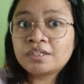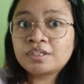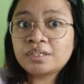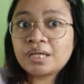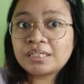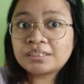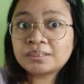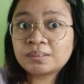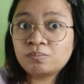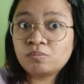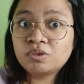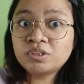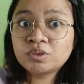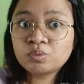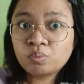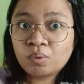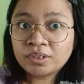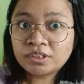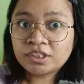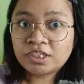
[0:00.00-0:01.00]
Someone's
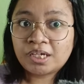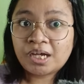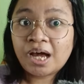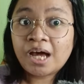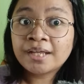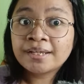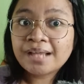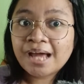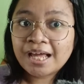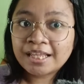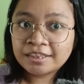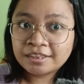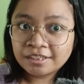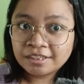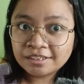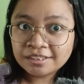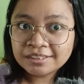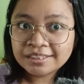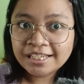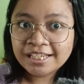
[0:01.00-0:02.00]
watching. An
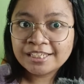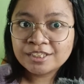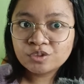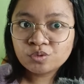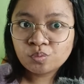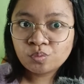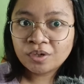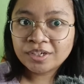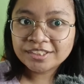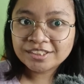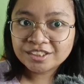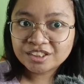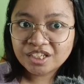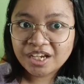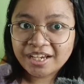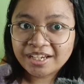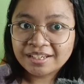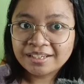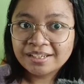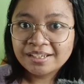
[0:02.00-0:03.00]
adult is
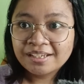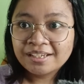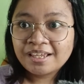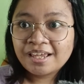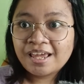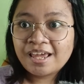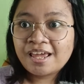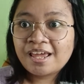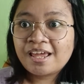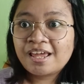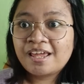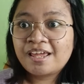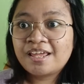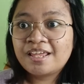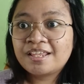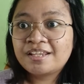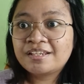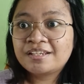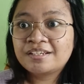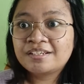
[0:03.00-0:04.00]
watching.
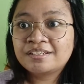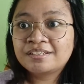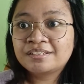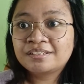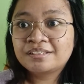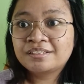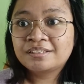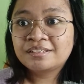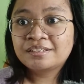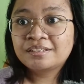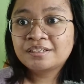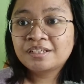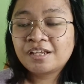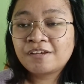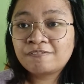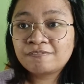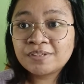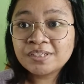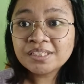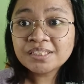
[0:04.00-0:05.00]
And if
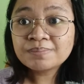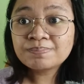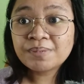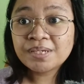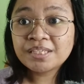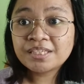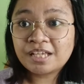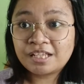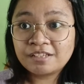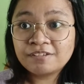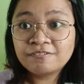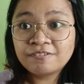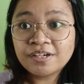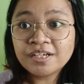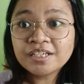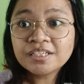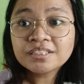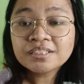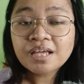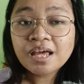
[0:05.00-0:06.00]
this is being
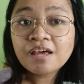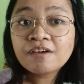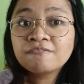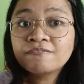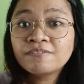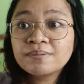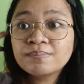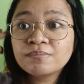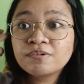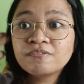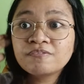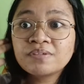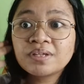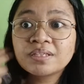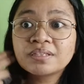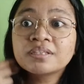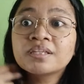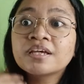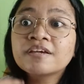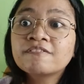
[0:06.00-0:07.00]
televised, every move that
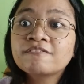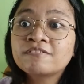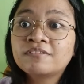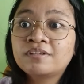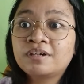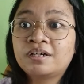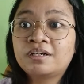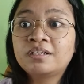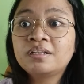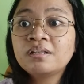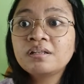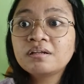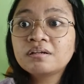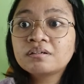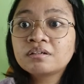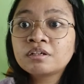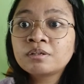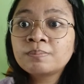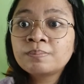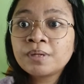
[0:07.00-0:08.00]
they've done
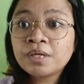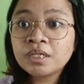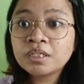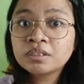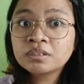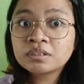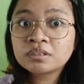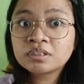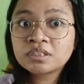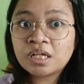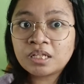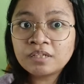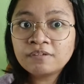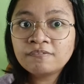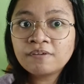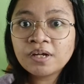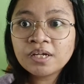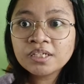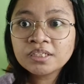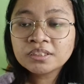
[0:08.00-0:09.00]
are being
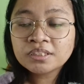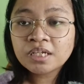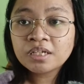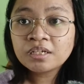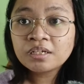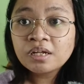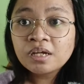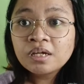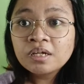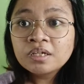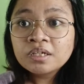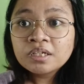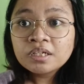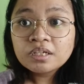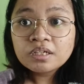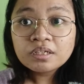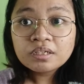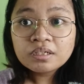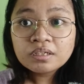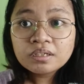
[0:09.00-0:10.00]
televised. And
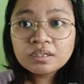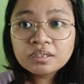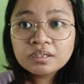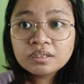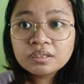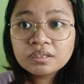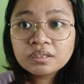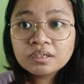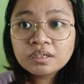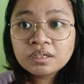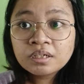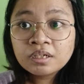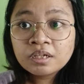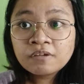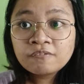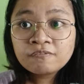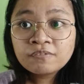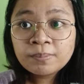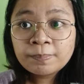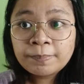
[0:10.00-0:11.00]
if
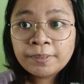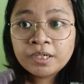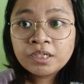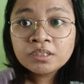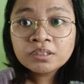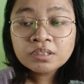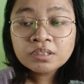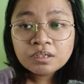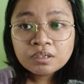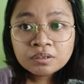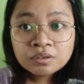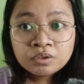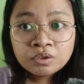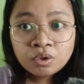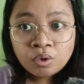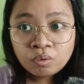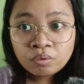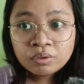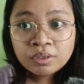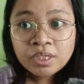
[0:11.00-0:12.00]
their parents
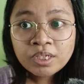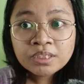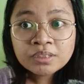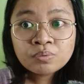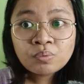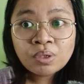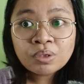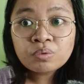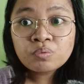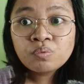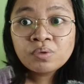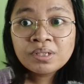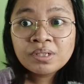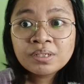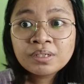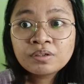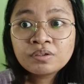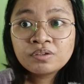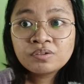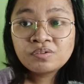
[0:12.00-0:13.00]
know this, what will
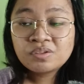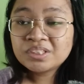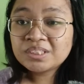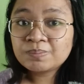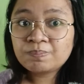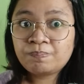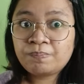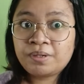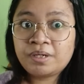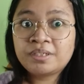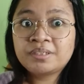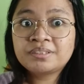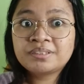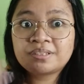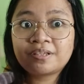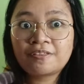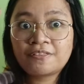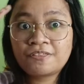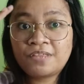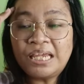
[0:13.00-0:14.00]
Kuon's parents
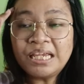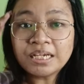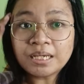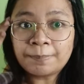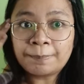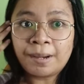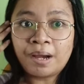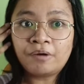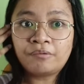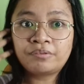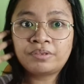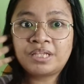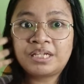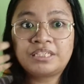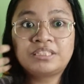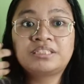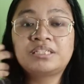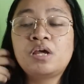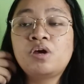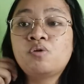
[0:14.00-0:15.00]
think about
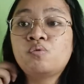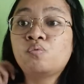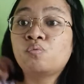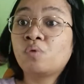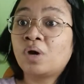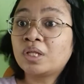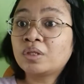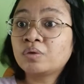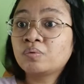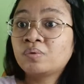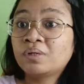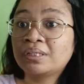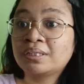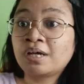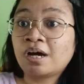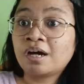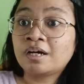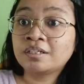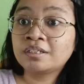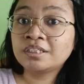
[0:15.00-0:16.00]
this? What will the
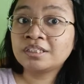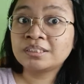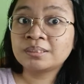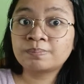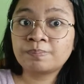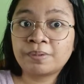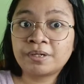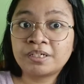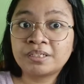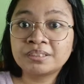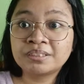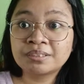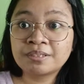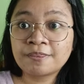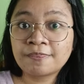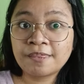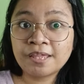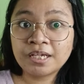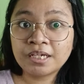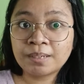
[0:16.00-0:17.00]
other's parents
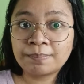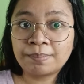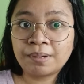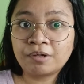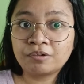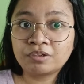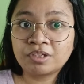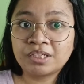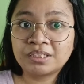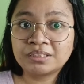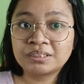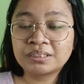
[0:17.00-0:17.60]
think about this?